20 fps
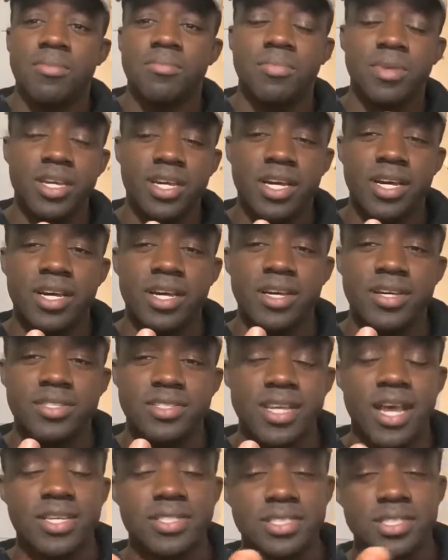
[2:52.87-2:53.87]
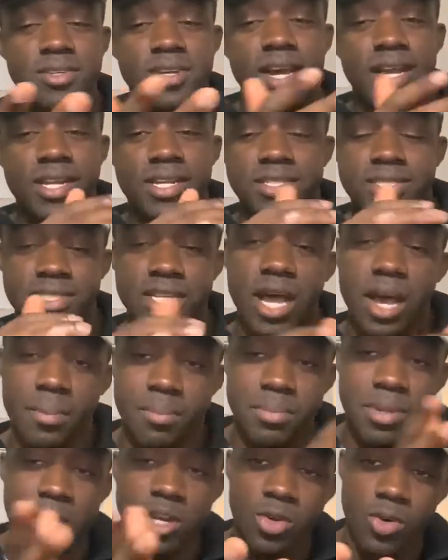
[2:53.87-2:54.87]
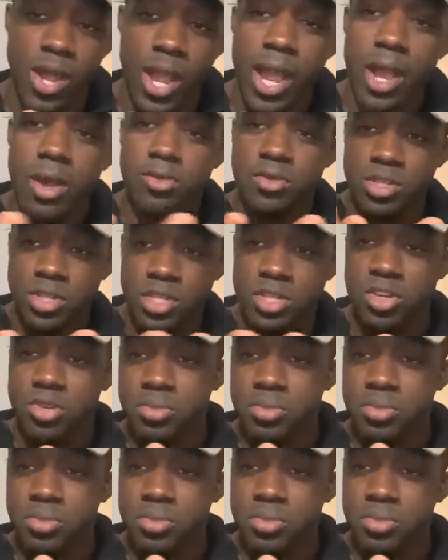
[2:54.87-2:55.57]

because I still got a zombie around a little